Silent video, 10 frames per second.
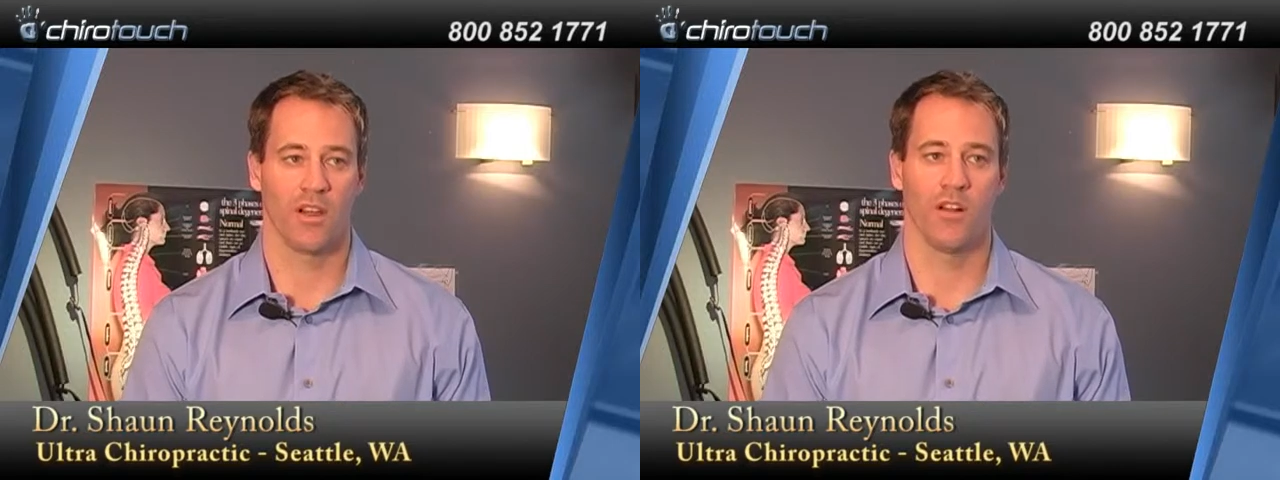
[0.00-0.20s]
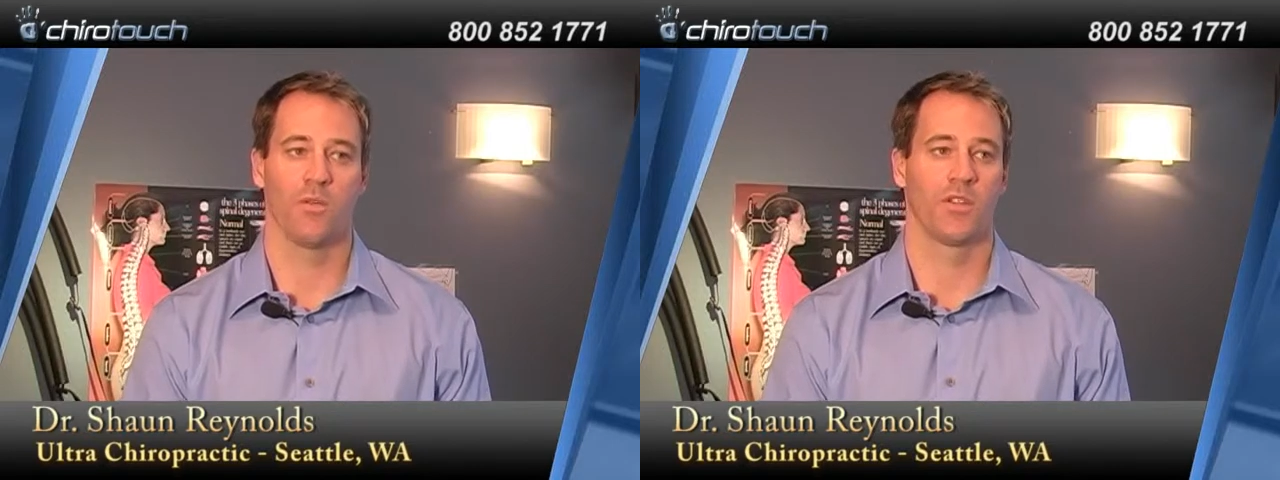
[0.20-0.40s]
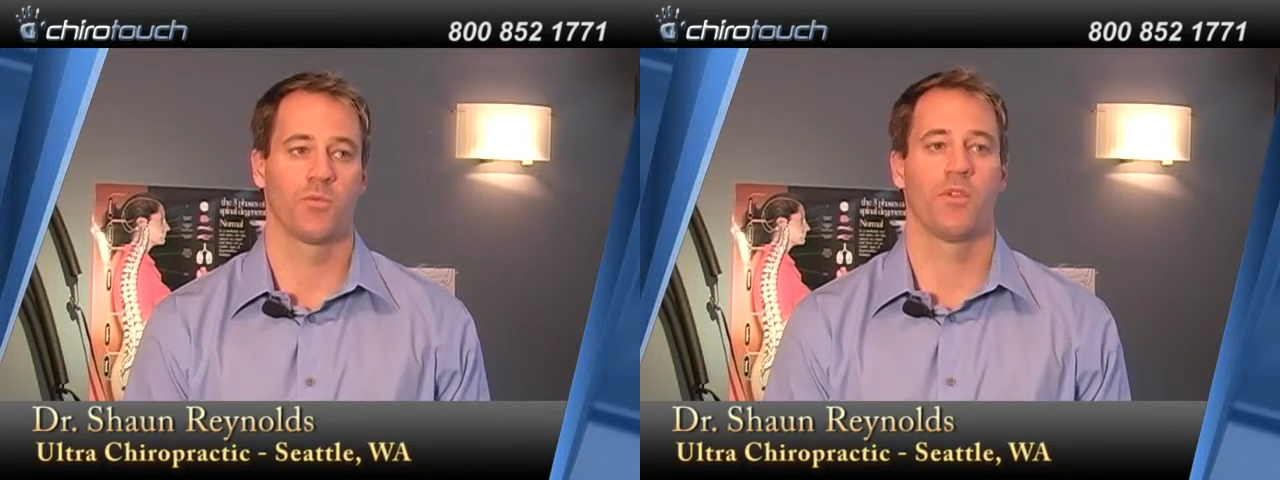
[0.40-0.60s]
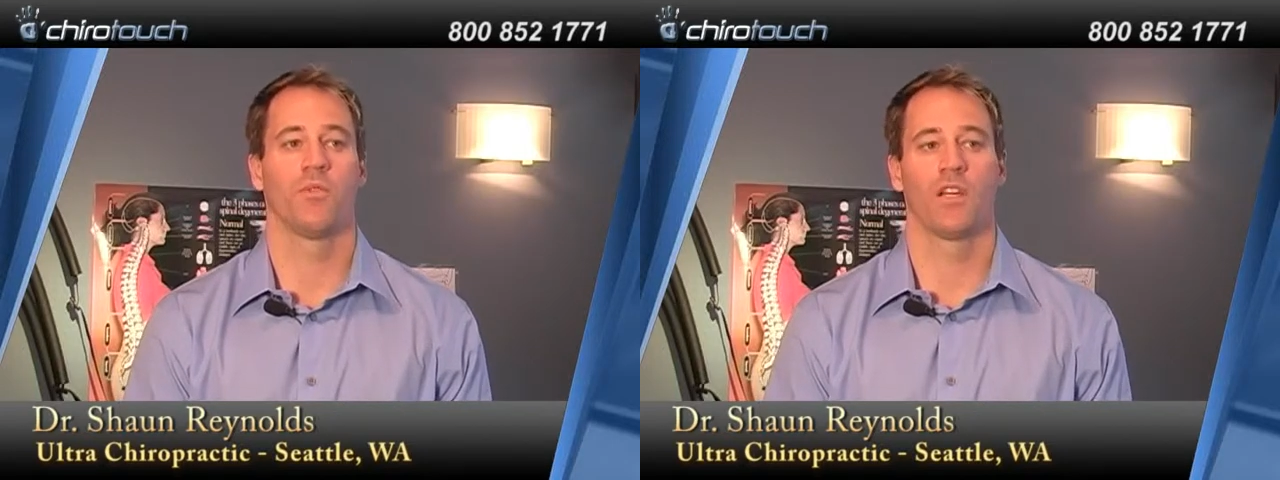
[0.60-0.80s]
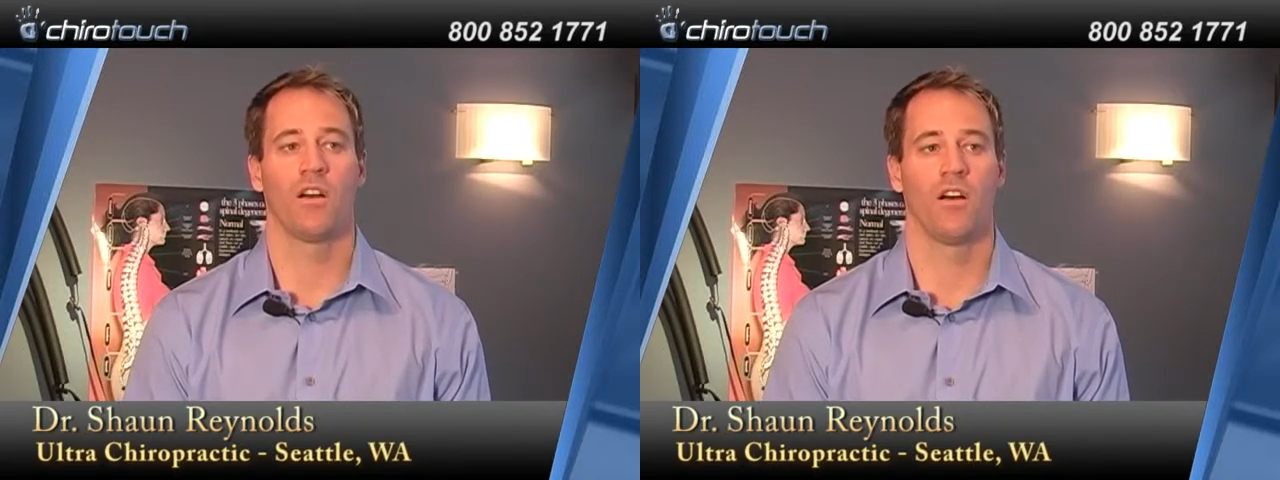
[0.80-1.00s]
always when
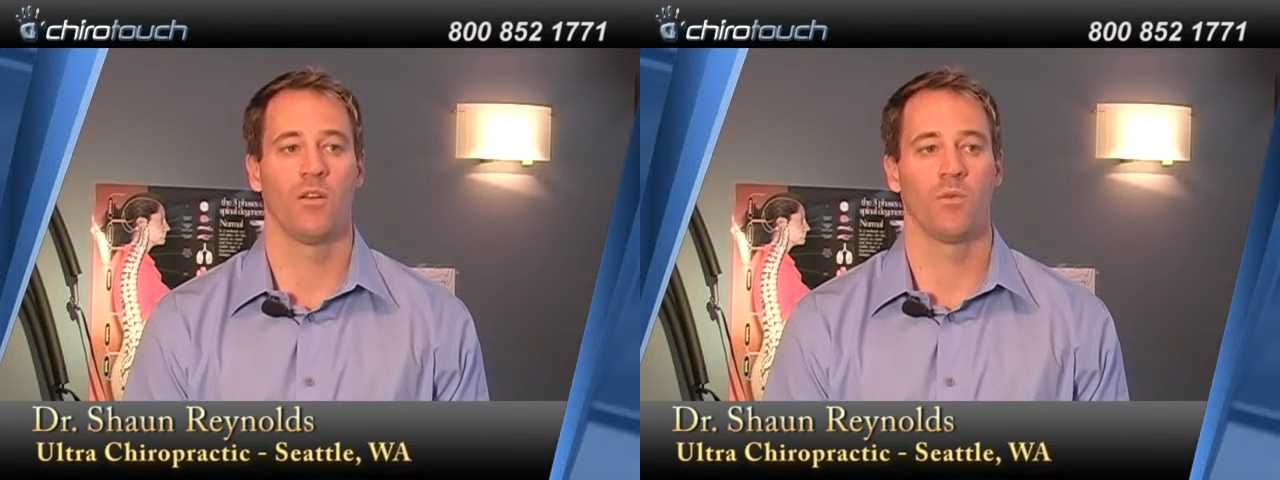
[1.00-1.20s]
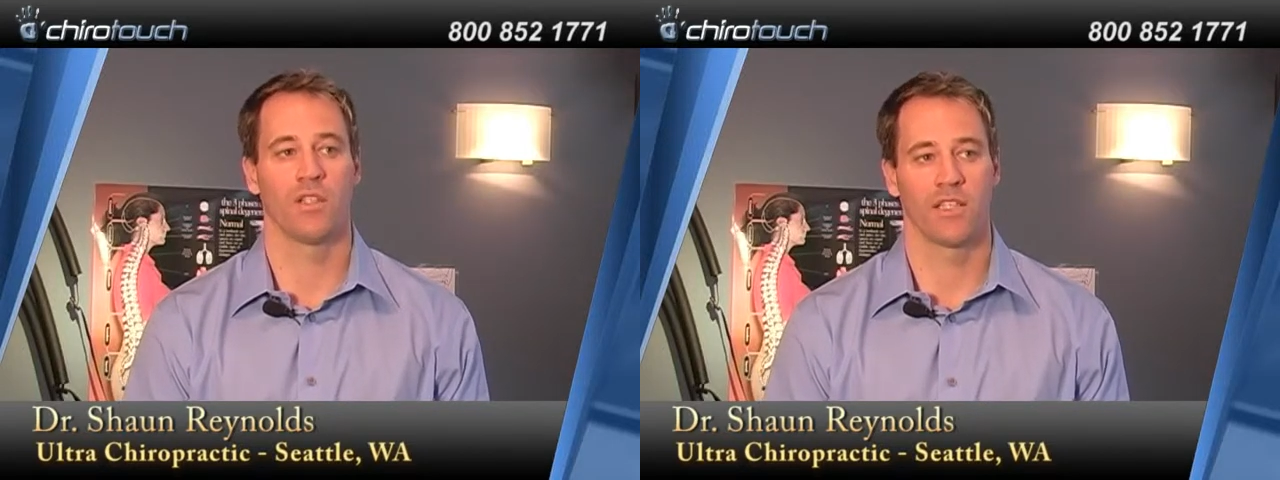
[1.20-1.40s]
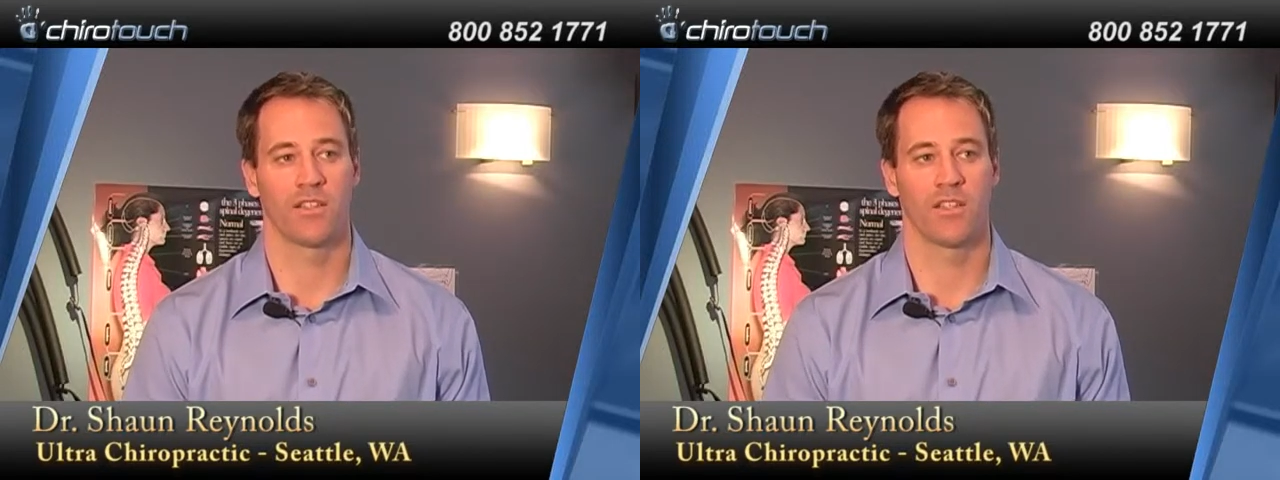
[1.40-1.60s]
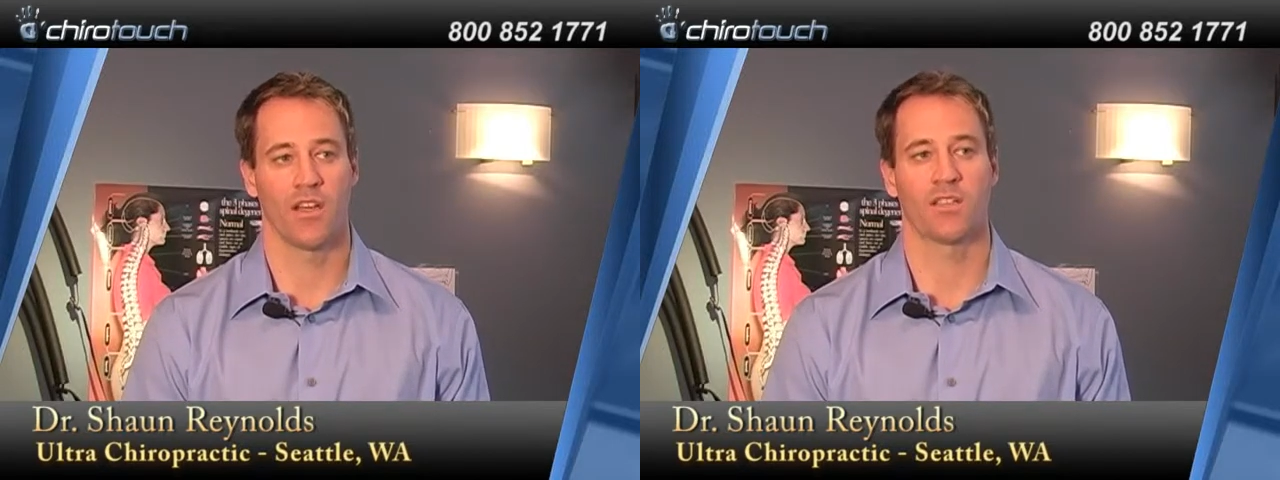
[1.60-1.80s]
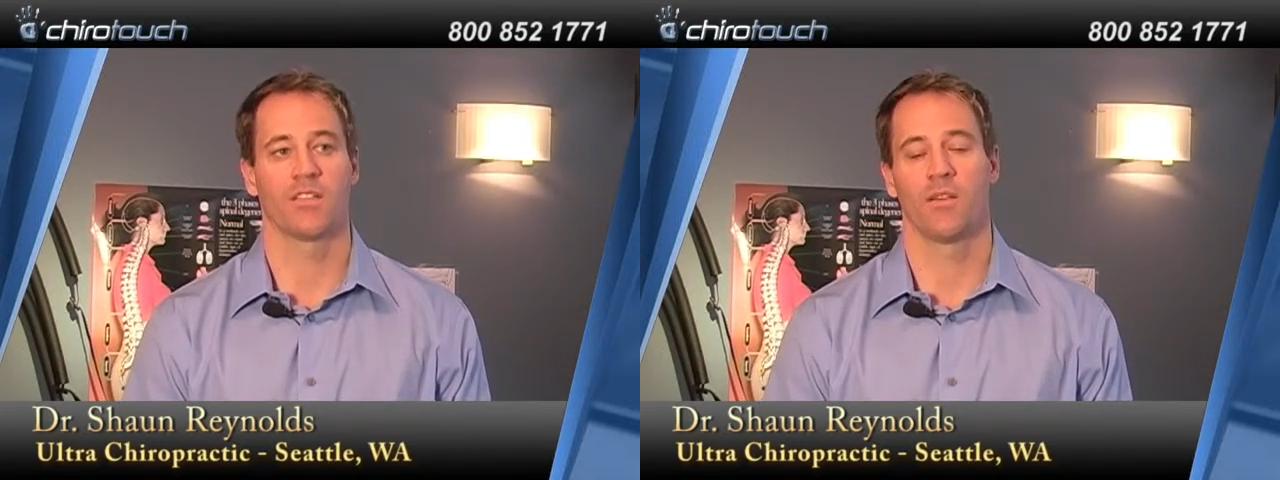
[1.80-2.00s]
we call, we'll get to
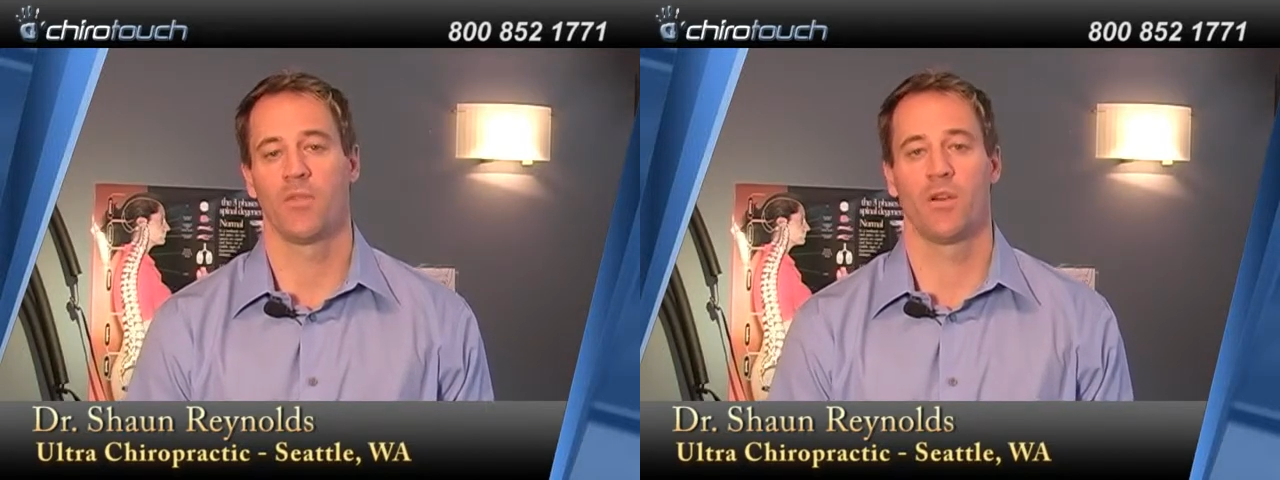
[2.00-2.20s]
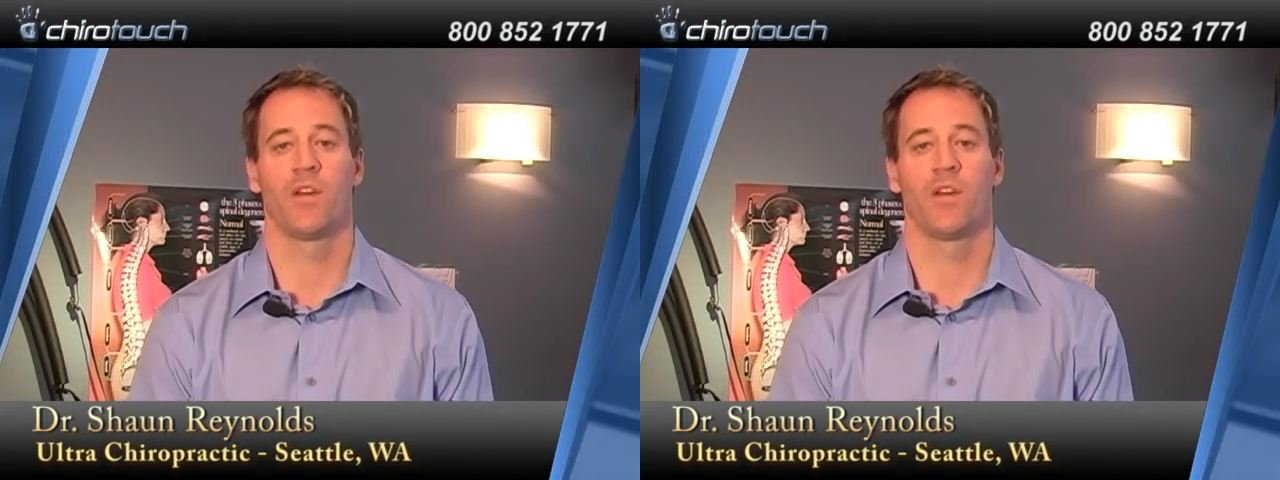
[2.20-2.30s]
talk to somebody